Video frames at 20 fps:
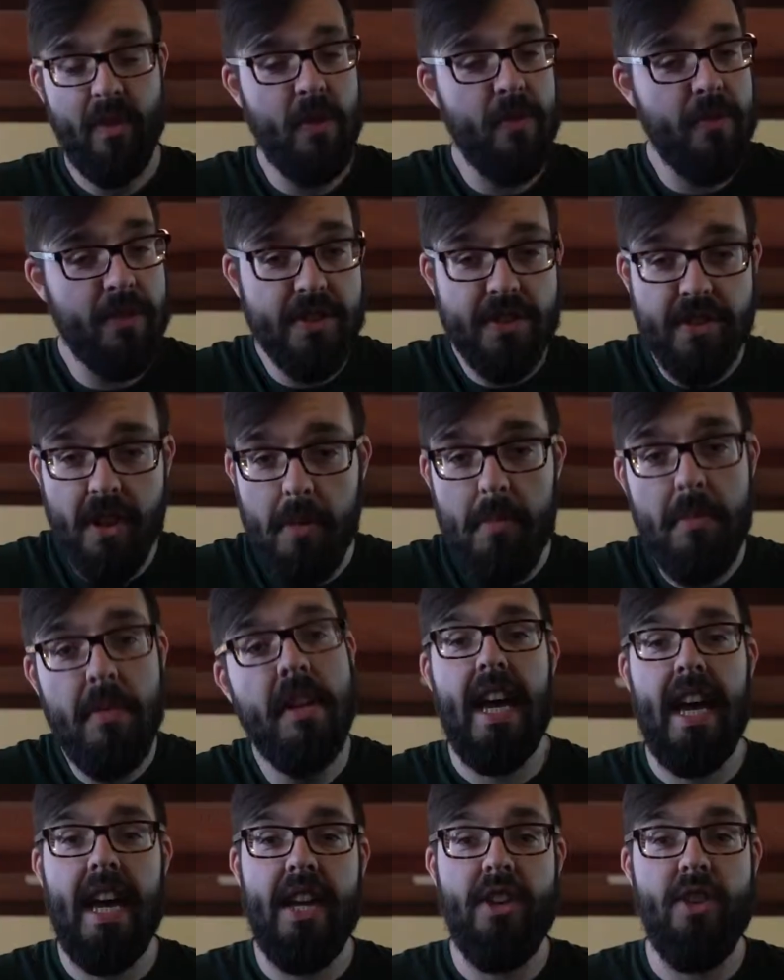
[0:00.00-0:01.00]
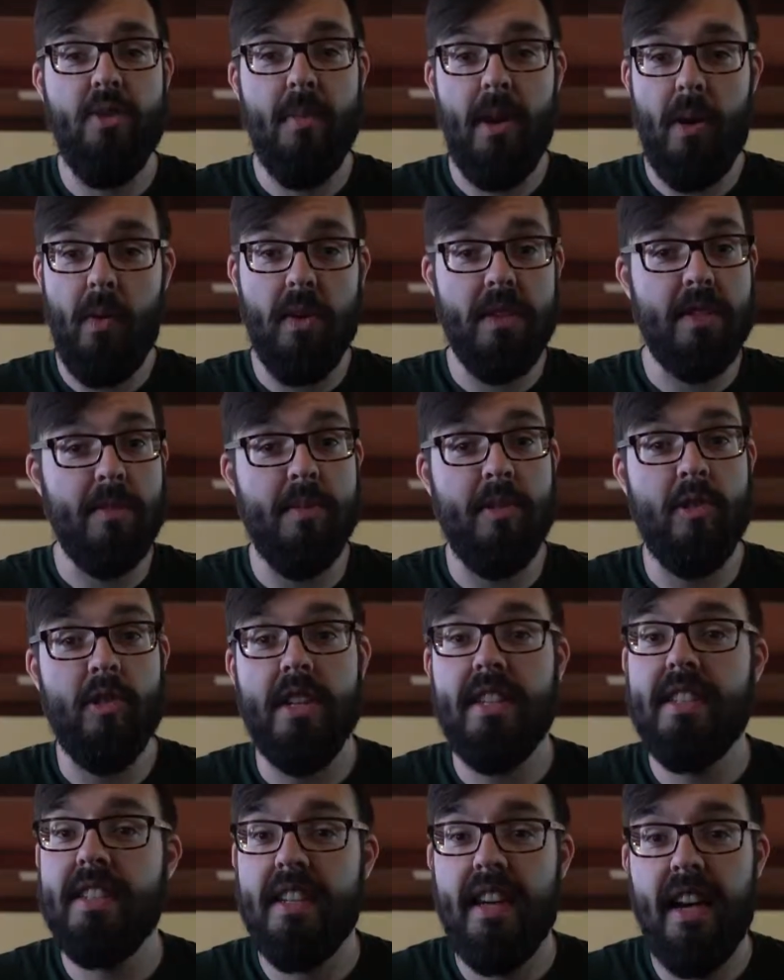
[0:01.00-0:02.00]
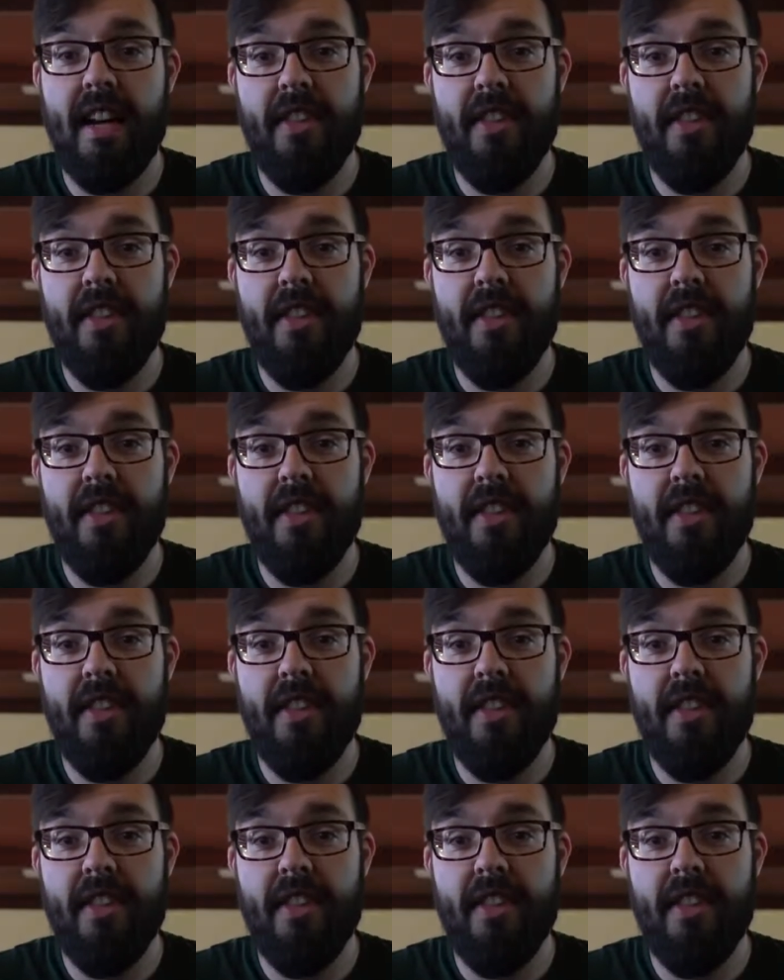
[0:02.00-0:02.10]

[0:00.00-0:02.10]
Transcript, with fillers: For some, uh, you might want to be greeted